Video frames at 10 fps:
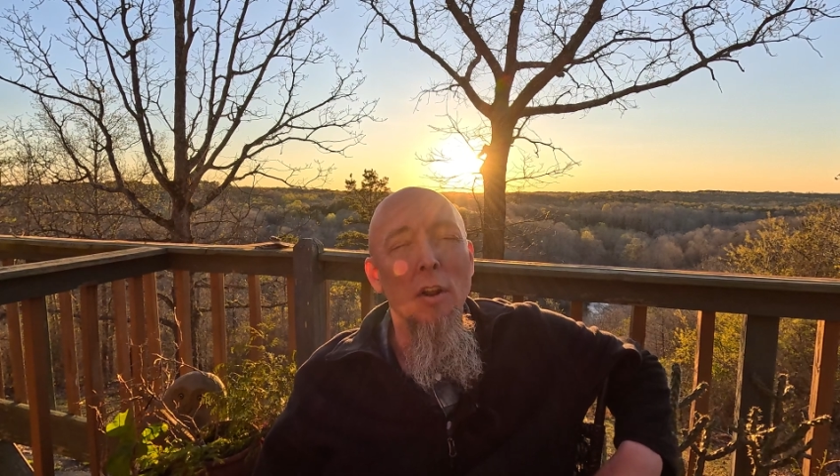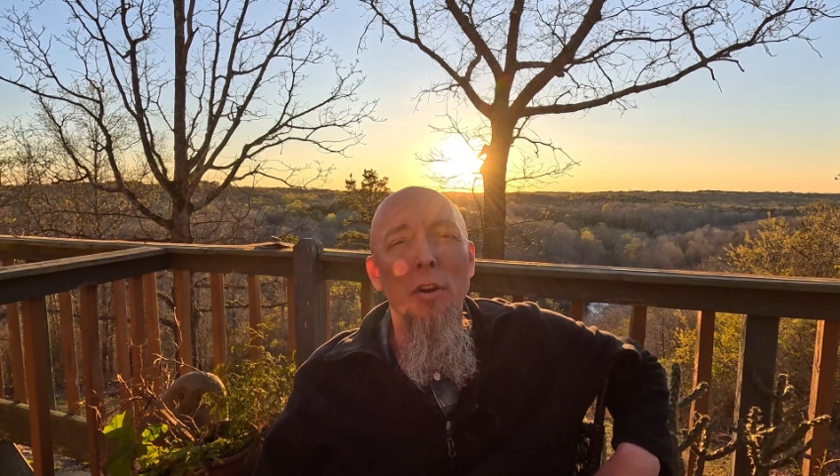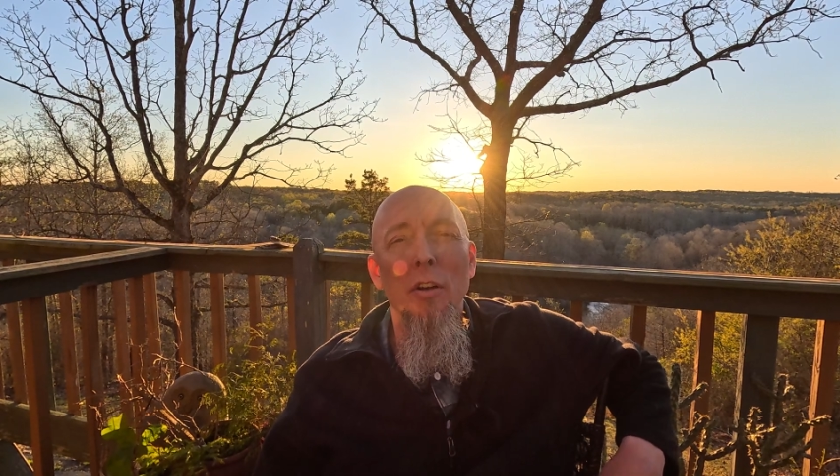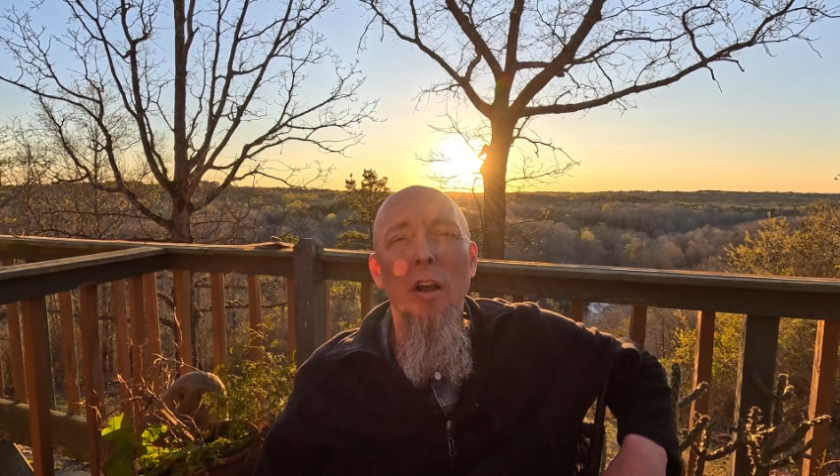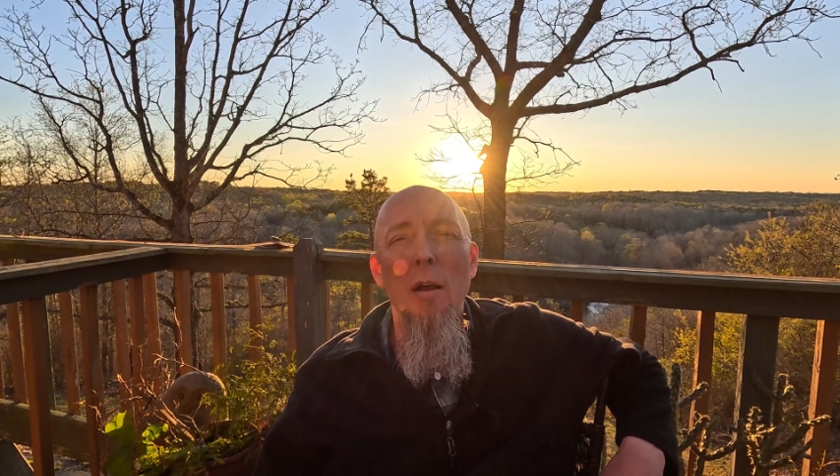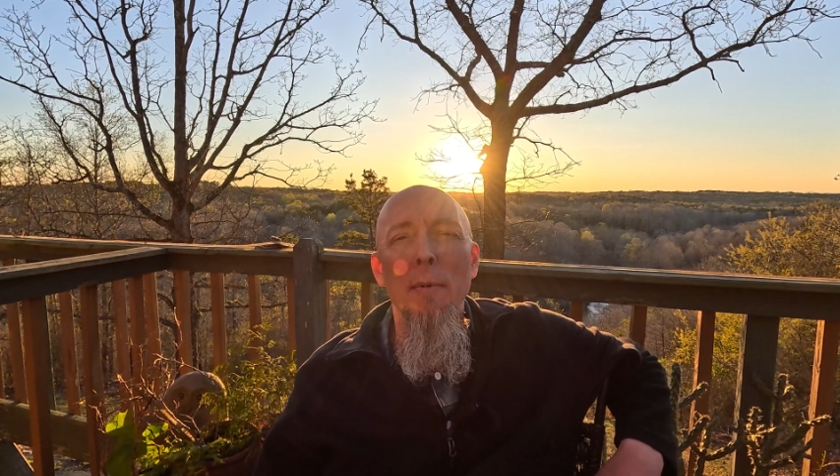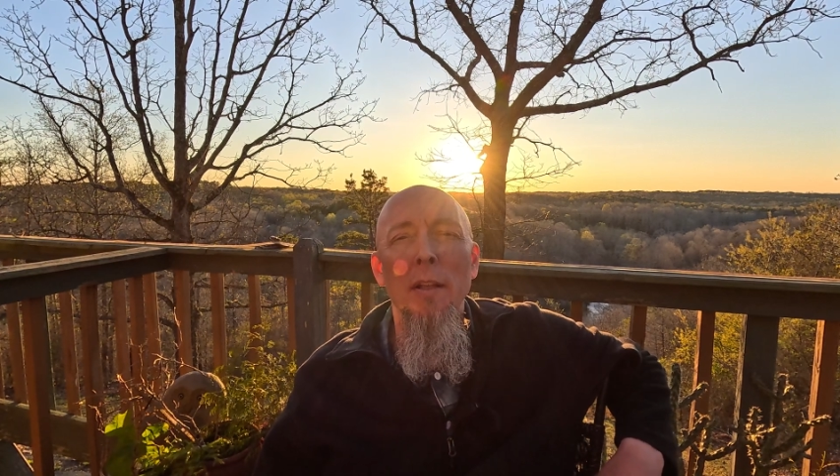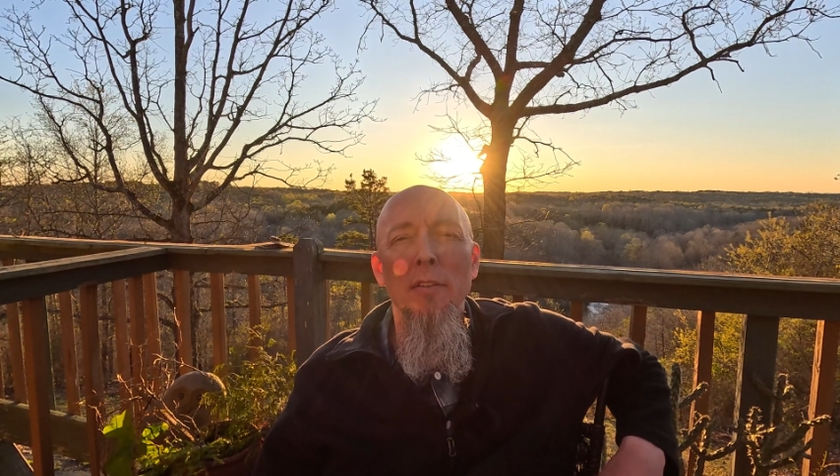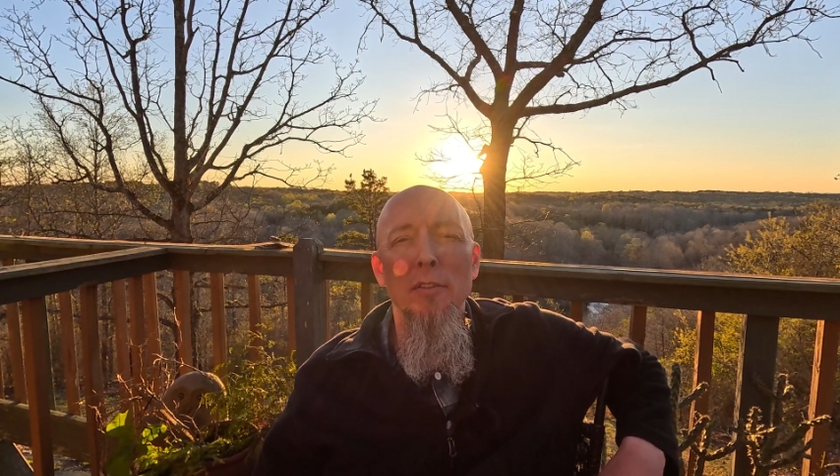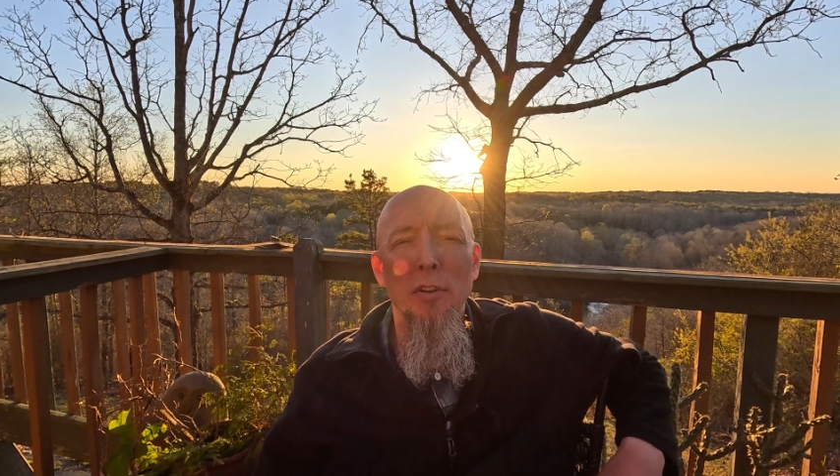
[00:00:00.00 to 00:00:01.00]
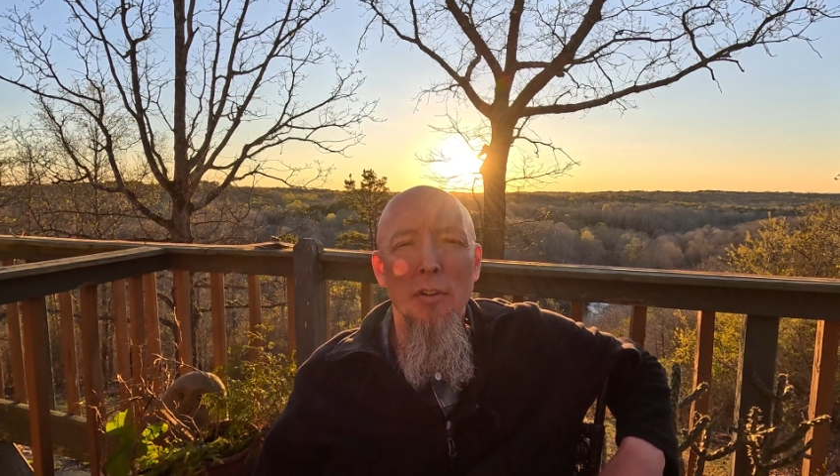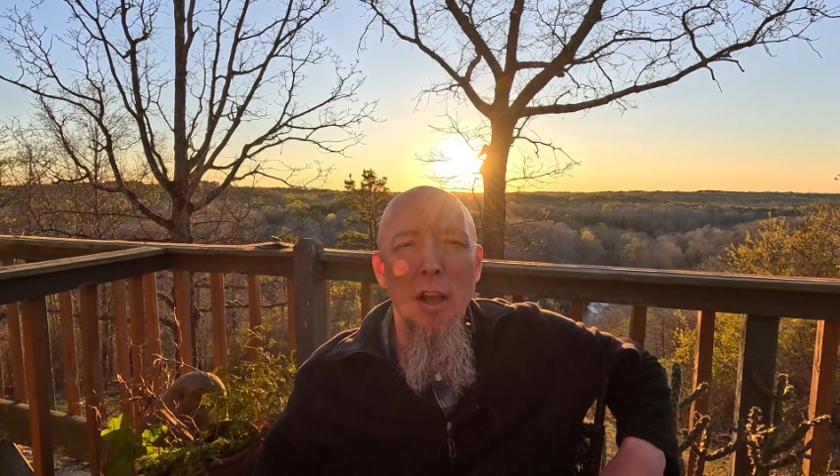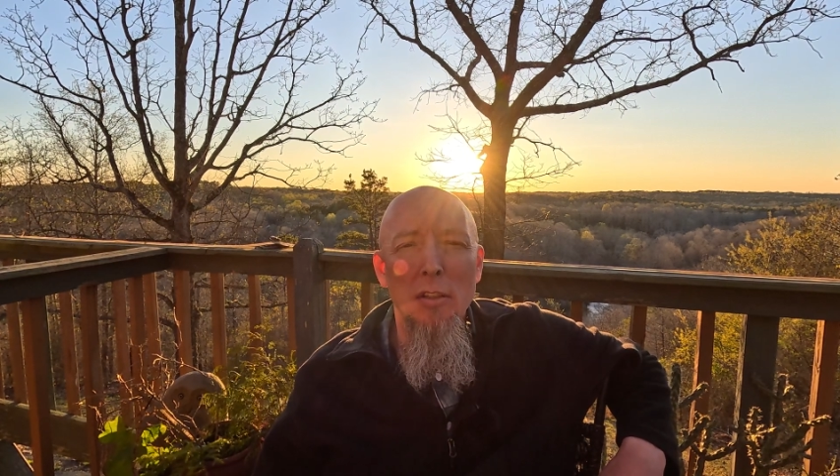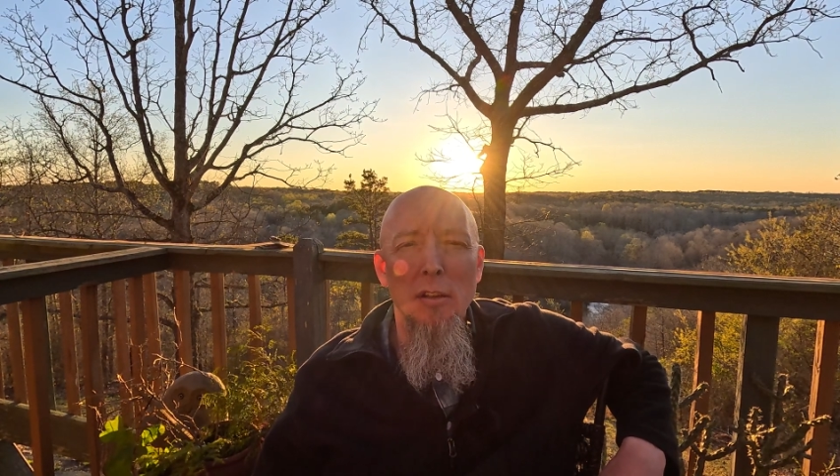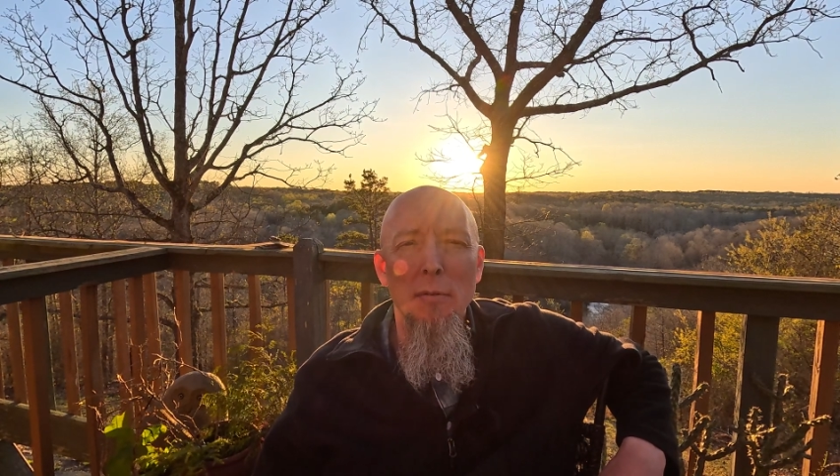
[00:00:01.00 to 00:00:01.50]
your comments, your
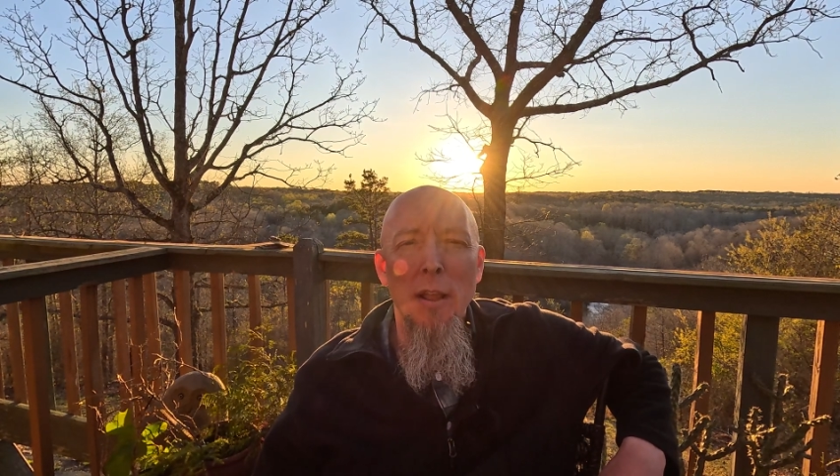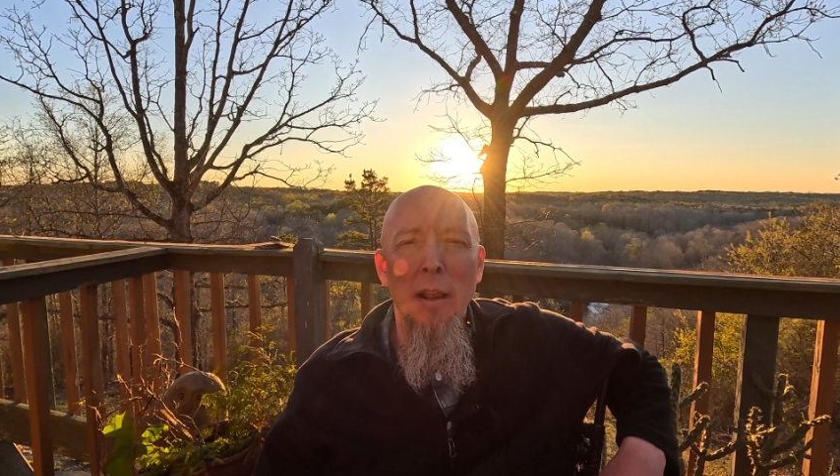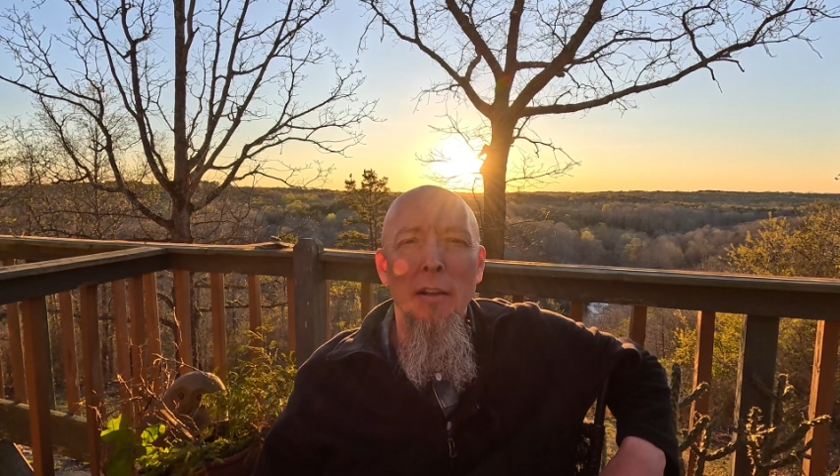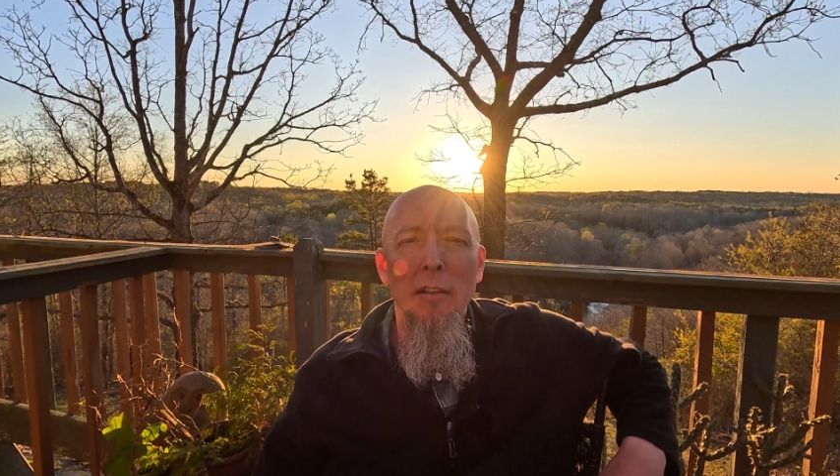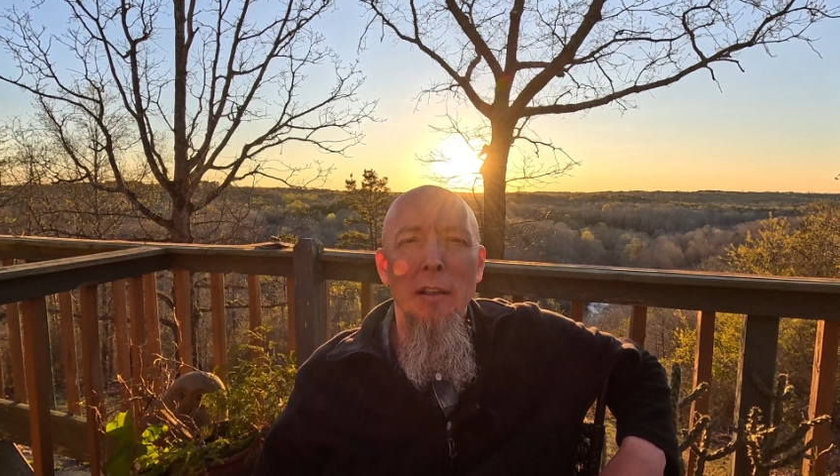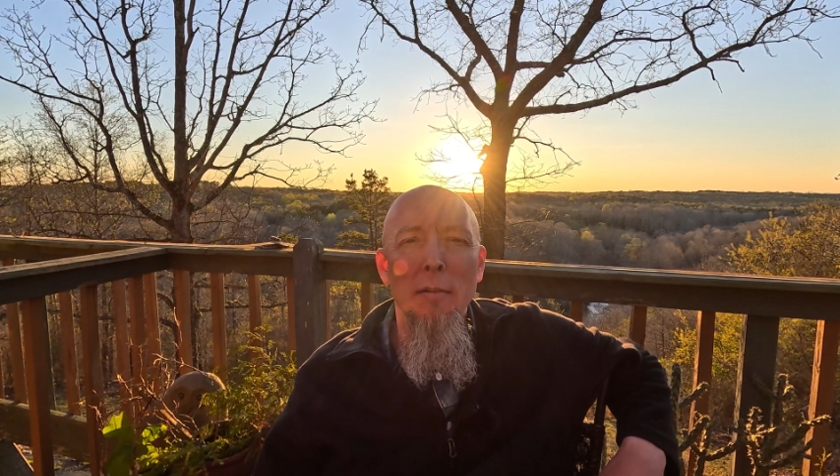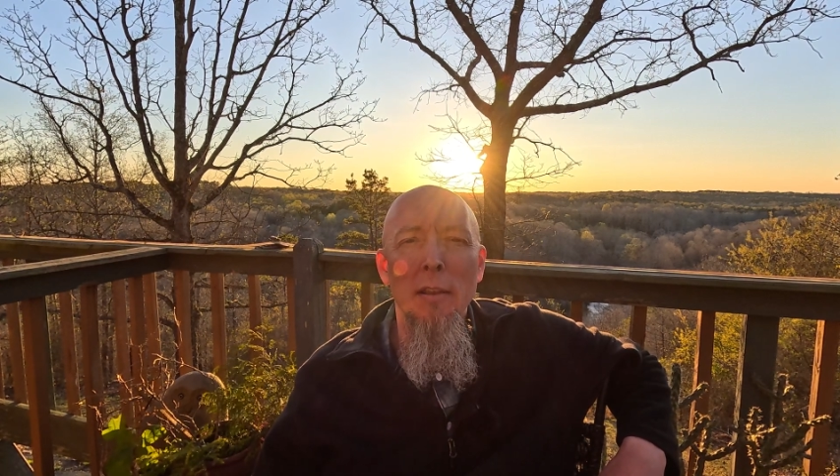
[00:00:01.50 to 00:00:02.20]
thoughts on that.